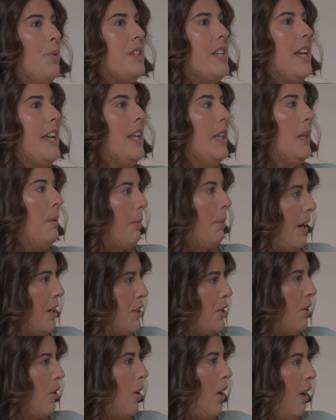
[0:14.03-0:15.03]
we're taking the
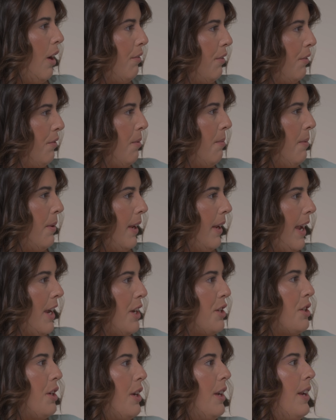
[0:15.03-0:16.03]
pressure off of
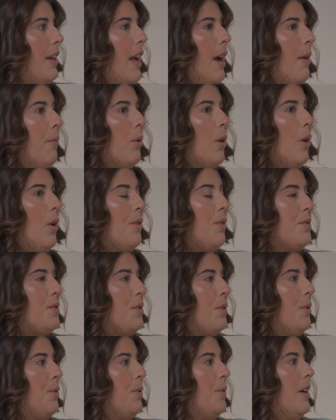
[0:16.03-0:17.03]
communication, and we're
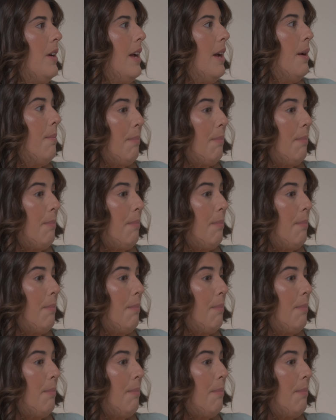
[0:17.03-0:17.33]
also,